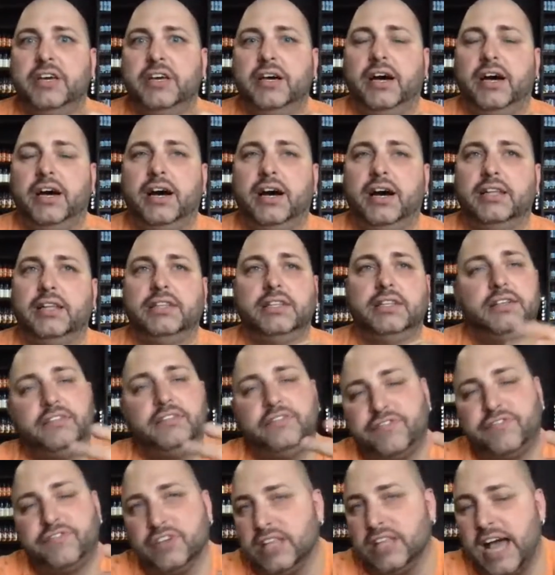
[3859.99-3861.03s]
Uh,
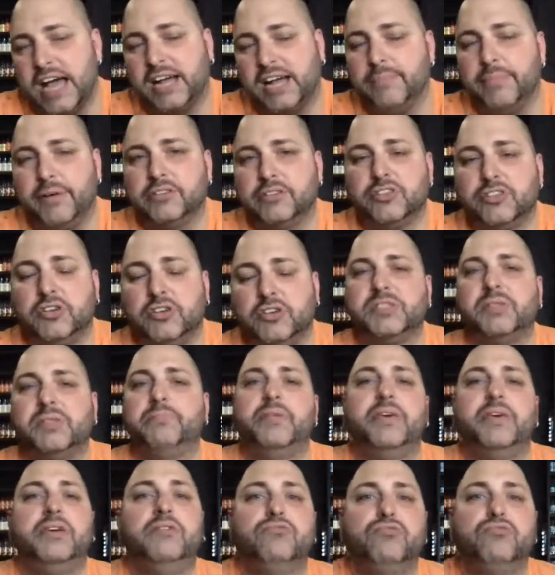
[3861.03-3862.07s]
for lack of better terms, to
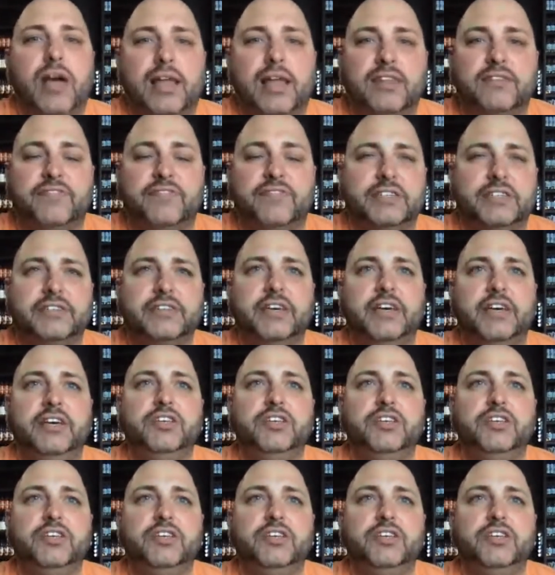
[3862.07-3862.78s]
be relevant.